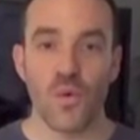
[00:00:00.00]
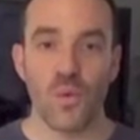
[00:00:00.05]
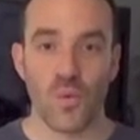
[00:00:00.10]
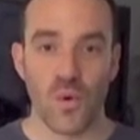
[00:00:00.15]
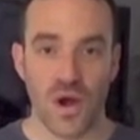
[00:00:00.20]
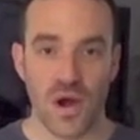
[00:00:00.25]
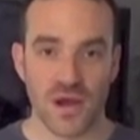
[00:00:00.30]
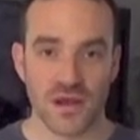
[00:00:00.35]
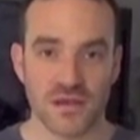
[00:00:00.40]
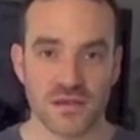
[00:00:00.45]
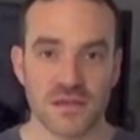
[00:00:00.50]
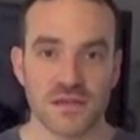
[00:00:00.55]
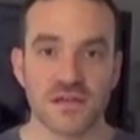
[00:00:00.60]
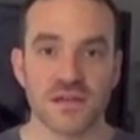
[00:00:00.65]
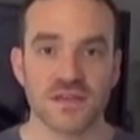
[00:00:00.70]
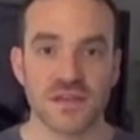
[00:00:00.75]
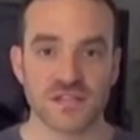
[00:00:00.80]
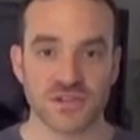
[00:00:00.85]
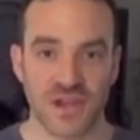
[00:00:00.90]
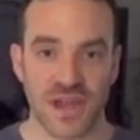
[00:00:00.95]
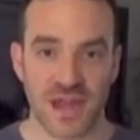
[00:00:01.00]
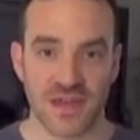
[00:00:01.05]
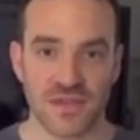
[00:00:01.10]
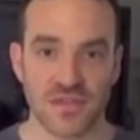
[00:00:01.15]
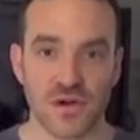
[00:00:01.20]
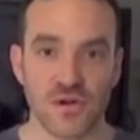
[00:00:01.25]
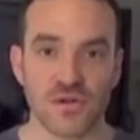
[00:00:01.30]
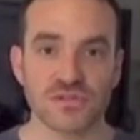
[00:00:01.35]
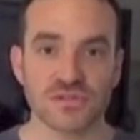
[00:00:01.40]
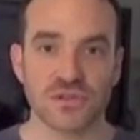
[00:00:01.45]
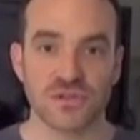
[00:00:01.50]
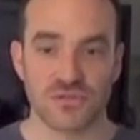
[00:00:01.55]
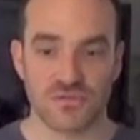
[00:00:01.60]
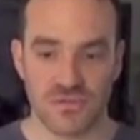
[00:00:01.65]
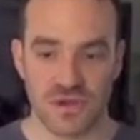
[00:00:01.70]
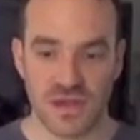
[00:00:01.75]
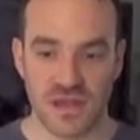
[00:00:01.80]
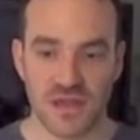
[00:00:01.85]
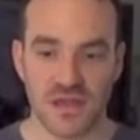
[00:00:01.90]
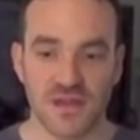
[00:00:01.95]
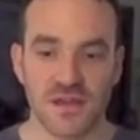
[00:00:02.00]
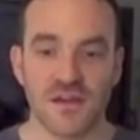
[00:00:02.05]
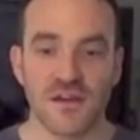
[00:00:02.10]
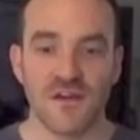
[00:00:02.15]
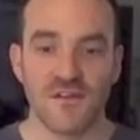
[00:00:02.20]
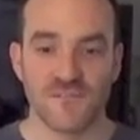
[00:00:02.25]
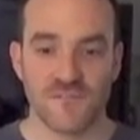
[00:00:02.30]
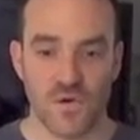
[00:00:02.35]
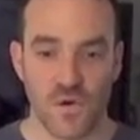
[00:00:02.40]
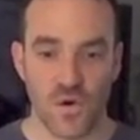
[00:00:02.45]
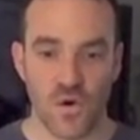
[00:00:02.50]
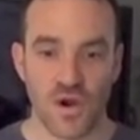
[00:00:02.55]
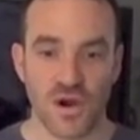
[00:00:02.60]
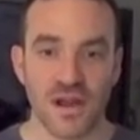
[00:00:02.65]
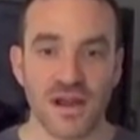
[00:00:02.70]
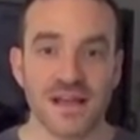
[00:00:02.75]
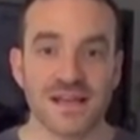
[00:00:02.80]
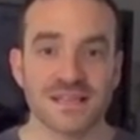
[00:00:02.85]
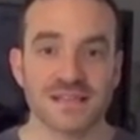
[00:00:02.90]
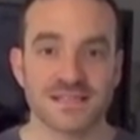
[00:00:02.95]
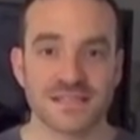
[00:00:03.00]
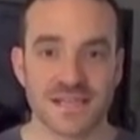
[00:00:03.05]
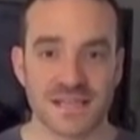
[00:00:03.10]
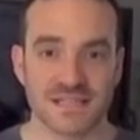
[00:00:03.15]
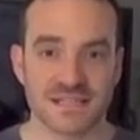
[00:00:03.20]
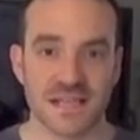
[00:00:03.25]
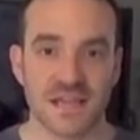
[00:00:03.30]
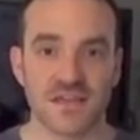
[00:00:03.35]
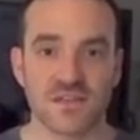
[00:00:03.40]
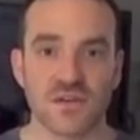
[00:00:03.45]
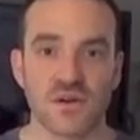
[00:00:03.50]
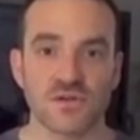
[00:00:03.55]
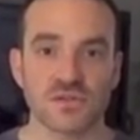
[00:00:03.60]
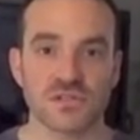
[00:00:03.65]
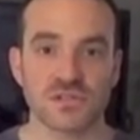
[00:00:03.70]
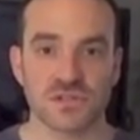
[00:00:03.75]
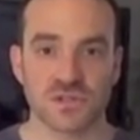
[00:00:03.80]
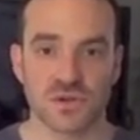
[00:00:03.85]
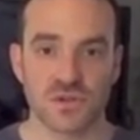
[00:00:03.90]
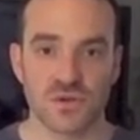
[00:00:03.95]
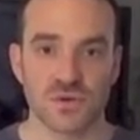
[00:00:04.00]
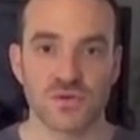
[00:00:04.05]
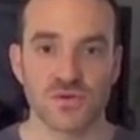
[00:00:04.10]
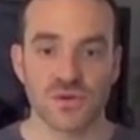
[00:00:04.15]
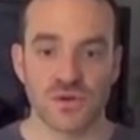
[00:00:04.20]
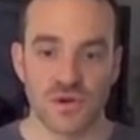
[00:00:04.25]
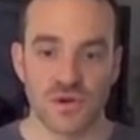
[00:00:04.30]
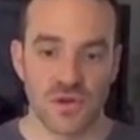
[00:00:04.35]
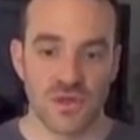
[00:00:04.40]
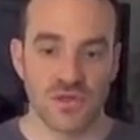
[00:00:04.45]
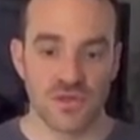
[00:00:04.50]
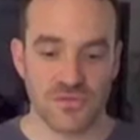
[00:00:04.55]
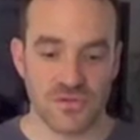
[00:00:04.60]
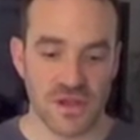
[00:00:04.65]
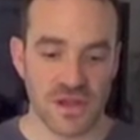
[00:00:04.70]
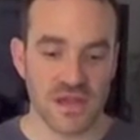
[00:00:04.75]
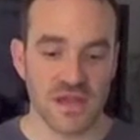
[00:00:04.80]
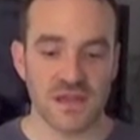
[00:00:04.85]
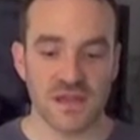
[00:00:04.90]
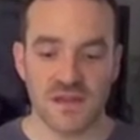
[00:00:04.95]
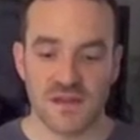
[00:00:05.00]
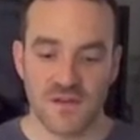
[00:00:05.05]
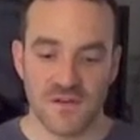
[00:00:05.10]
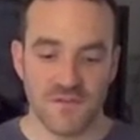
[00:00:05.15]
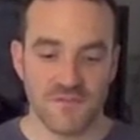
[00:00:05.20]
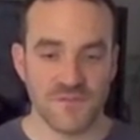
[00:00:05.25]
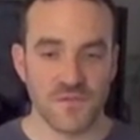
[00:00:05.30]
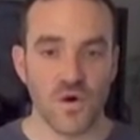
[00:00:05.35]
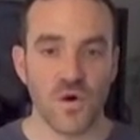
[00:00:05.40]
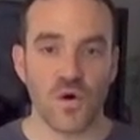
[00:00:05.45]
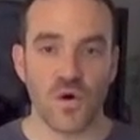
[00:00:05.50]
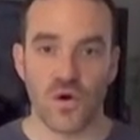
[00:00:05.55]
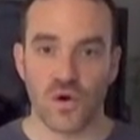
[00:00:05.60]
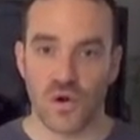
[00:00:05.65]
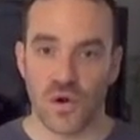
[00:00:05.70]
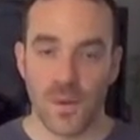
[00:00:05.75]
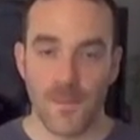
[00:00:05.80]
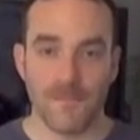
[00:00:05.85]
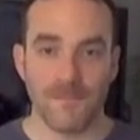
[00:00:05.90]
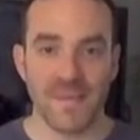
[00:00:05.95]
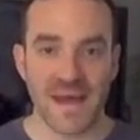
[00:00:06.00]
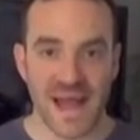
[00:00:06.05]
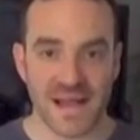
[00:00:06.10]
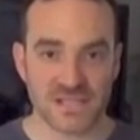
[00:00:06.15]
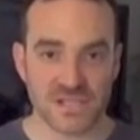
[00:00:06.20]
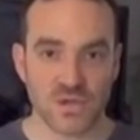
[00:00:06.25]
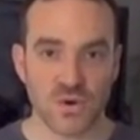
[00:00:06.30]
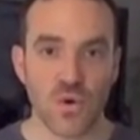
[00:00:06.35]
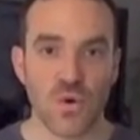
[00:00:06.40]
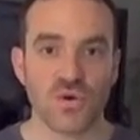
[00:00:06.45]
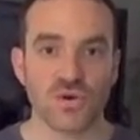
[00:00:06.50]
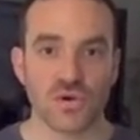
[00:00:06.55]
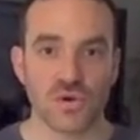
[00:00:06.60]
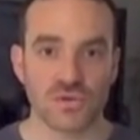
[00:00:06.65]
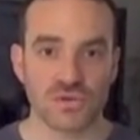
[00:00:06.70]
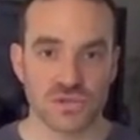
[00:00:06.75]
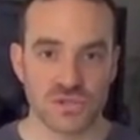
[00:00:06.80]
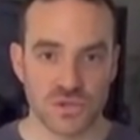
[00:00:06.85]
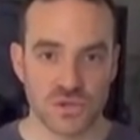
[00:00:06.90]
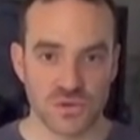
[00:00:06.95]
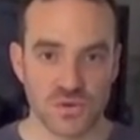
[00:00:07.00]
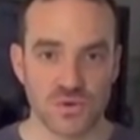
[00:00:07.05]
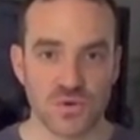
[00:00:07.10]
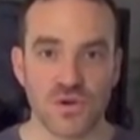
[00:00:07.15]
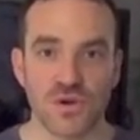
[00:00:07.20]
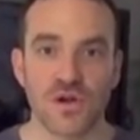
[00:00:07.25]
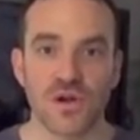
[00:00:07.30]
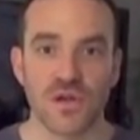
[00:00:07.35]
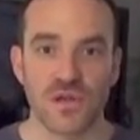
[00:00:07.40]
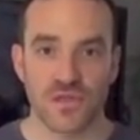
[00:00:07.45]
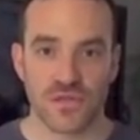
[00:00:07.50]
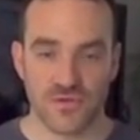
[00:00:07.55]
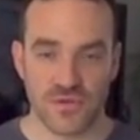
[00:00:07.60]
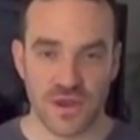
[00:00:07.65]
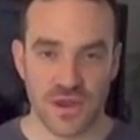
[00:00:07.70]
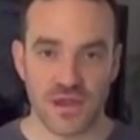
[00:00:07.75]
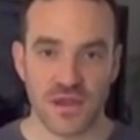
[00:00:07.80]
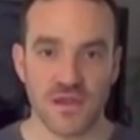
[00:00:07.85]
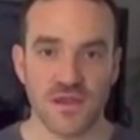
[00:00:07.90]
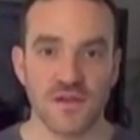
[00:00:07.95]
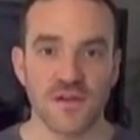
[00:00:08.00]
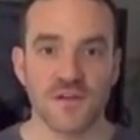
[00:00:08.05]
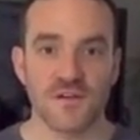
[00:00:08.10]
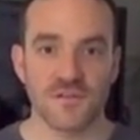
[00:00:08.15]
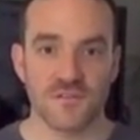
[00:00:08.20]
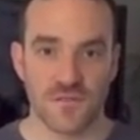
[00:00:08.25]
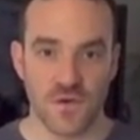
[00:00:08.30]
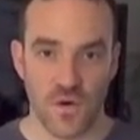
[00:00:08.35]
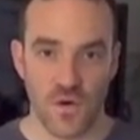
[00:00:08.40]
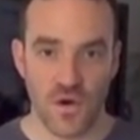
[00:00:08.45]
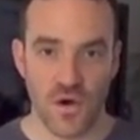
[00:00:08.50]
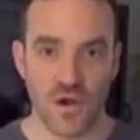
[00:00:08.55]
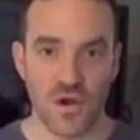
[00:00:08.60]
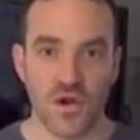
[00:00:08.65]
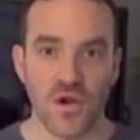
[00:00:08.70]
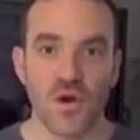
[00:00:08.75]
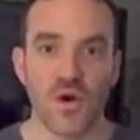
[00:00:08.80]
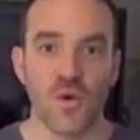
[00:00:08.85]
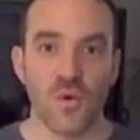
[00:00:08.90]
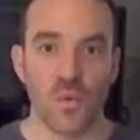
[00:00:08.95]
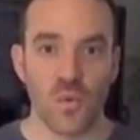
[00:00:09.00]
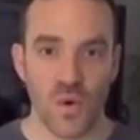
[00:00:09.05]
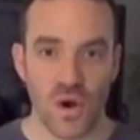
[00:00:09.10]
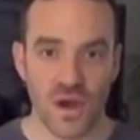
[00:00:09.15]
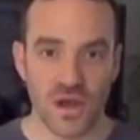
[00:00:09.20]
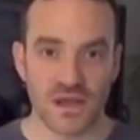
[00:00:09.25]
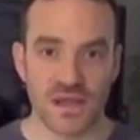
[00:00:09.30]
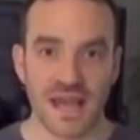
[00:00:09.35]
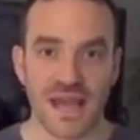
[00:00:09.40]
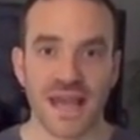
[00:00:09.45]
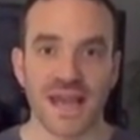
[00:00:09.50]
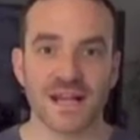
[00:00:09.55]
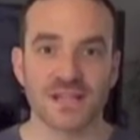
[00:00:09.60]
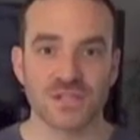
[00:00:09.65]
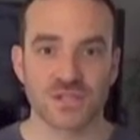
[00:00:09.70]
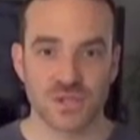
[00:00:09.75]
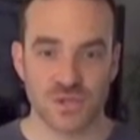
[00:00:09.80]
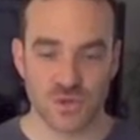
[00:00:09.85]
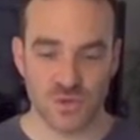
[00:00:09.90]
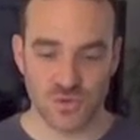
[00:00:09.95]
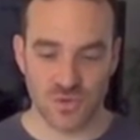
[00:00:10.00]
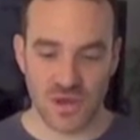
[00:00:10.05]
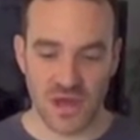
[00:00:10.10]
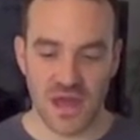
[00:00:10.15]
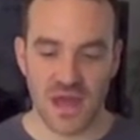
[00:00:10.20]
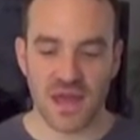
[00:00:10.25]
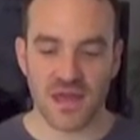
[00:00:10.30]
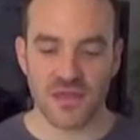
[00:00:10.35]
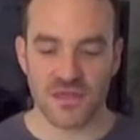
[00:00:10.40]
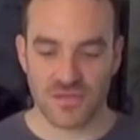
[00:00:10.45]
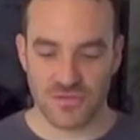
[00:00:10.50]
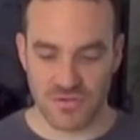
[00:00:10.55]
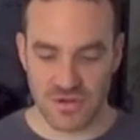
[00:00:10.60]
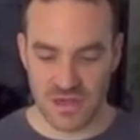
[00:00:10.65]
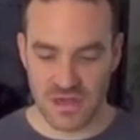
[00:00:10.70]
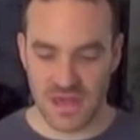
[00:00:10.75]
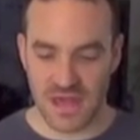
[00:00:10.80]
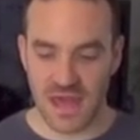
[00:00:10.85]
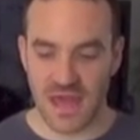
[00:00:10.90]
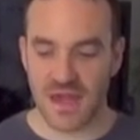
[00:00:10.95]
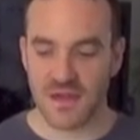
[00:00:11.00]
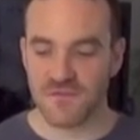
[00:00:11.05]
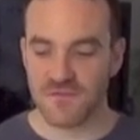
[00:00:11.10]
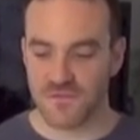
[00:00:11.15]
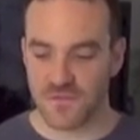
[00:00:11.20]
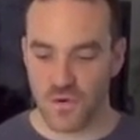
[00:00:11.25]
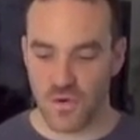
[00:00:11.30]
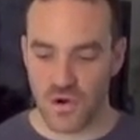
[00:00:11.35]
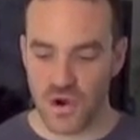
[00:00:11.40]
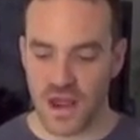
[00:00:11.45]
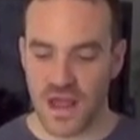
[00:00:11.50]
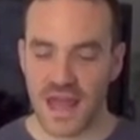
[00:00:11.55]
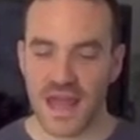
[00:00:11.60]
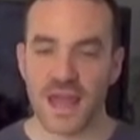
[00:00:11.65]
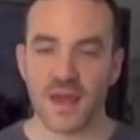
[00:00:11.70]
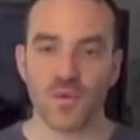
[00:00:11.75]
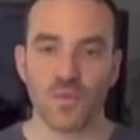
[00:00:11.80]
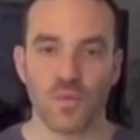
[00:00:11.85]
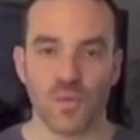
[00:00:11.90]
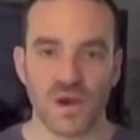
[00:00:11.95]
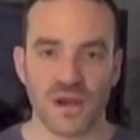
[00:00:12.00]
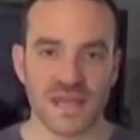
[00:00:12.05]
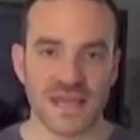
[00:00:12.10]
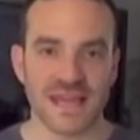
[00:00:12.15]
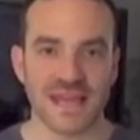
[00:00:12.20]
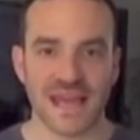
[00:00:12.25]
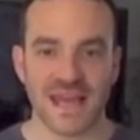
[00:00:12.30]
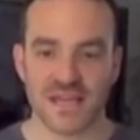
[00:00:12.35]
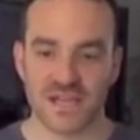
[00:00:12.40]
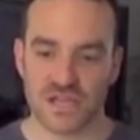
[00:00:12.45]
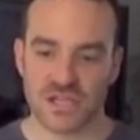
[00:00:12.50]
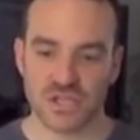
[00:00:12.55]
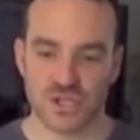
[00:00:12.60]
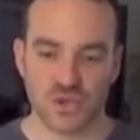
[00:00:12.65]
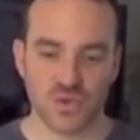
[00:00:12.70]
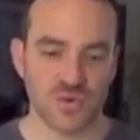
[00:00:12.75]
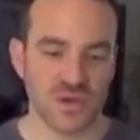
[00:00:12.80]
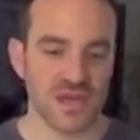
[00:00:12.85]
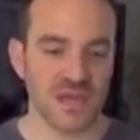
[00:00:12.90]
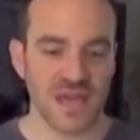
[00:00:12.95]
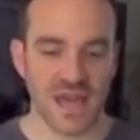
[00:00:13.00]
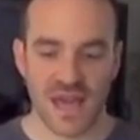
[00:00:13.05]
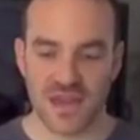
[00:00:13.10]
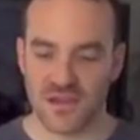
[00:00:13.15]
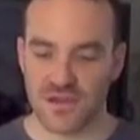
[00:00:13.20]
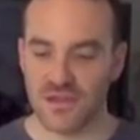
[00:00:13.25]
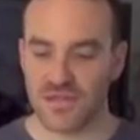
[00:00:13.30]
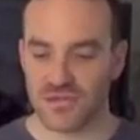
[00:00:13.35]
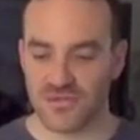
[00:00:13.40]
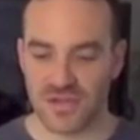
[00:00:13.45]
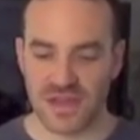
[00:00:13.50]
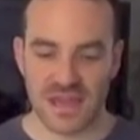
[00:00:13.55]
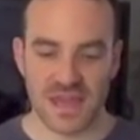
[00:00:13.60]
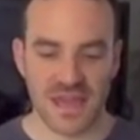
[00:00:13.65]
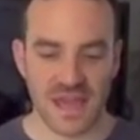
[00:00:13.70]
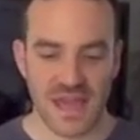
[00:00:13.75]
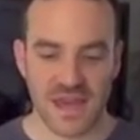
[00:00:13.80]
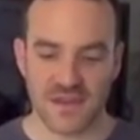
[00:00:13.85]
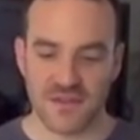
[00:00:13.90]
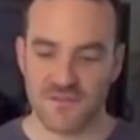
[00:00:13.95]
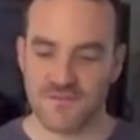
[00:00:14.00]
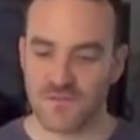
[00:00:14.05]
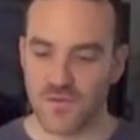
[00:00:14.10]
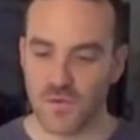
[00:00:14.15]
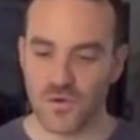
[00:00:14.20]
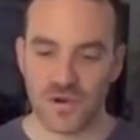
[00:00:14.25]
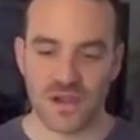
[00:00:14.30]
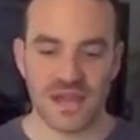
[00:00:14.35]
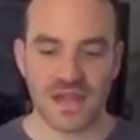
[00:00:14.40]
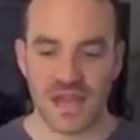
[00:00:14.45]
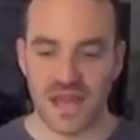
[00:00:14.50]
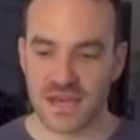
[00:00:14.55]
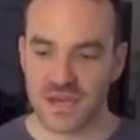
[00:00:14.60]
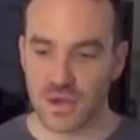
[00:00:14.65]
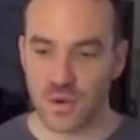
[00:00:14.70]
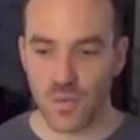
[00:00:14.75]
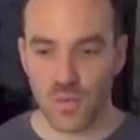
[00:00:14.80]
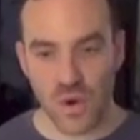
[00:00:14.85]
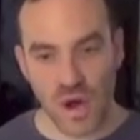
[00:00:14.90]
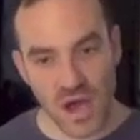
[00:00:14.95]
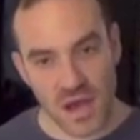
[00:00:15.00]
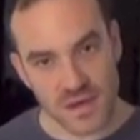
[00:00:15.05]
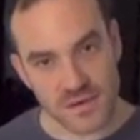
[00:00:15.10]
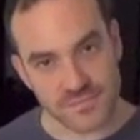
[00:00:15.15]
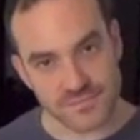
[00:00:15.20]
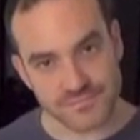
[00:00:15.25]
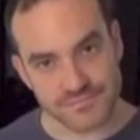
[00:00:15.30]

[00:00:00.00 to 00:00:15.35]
1. These are eighth notes. 3, 4. 16th notes. 2, 3, 4. Back to quarter notes. 2, 3, 4. 1 and 2 and 3 and 4 and 1 and a 2 and a 3 and a 4 and a 1.